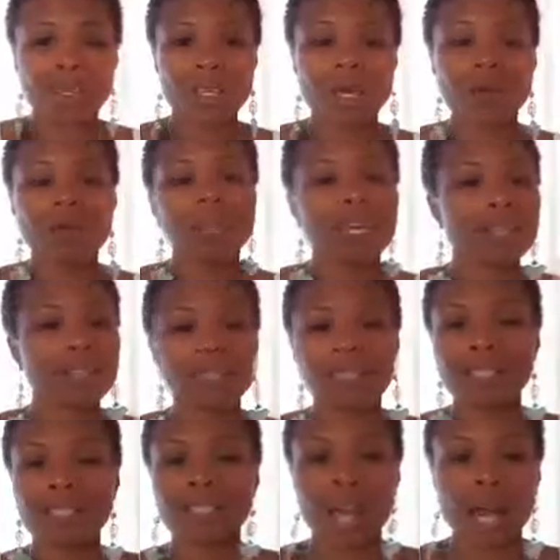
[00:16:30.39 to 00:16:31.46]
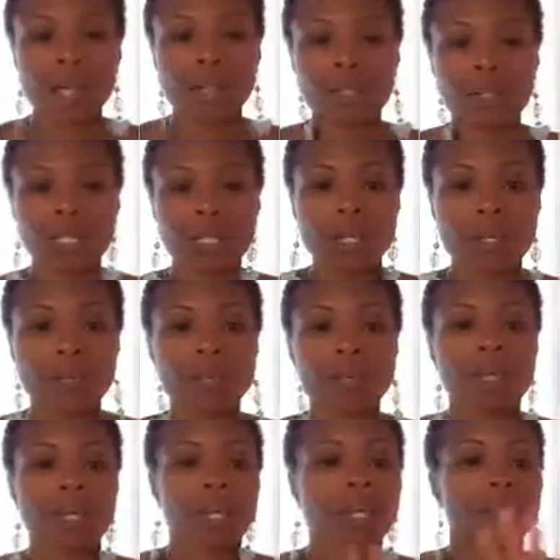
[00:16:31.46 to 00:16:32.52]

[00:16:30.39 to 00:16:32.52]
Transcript: Like, this is not good enough.